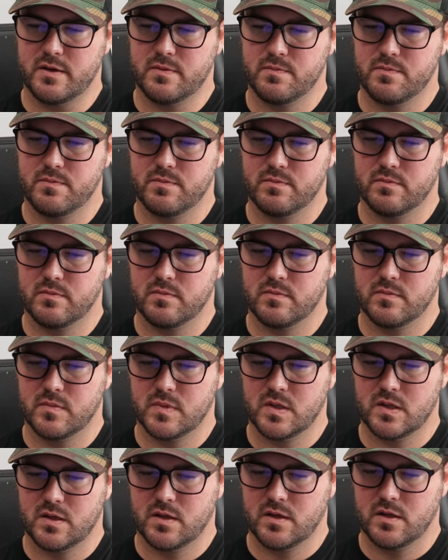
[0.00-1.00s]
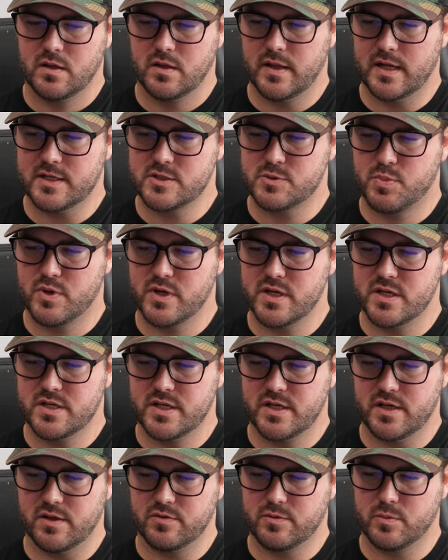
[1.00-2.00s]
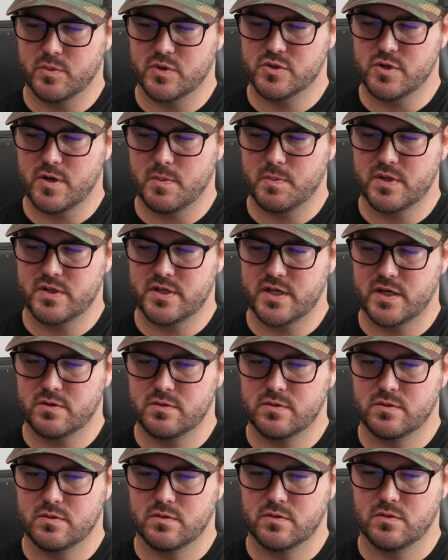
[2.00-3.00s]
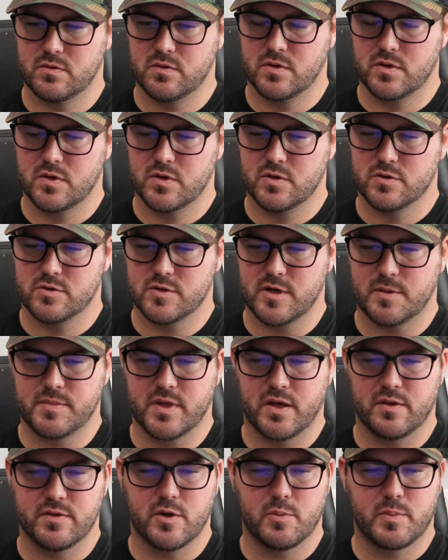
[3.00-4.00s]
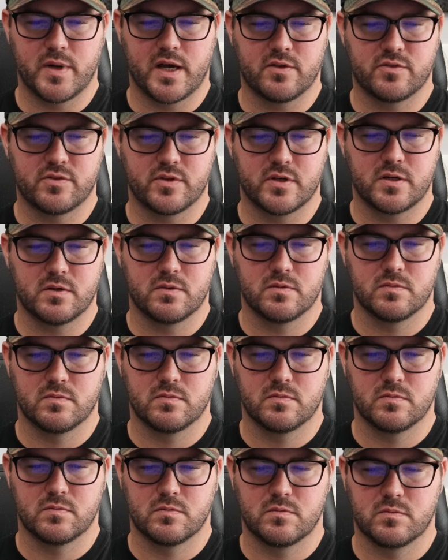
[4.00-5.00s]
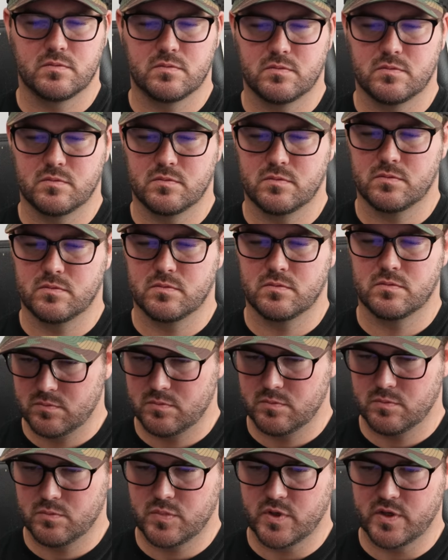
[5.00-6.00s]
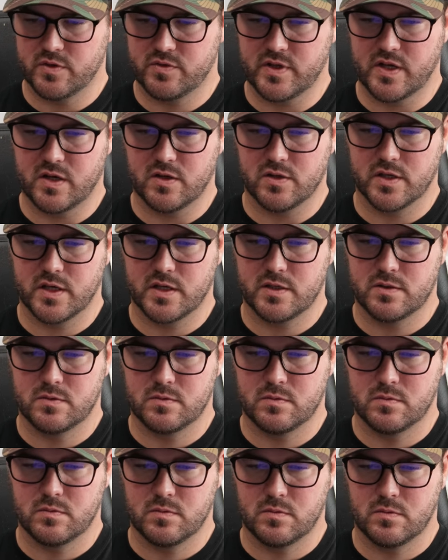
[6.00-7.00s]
Now that's pretty intense. I'm gonna drop it down, drop down the opacity, press L again.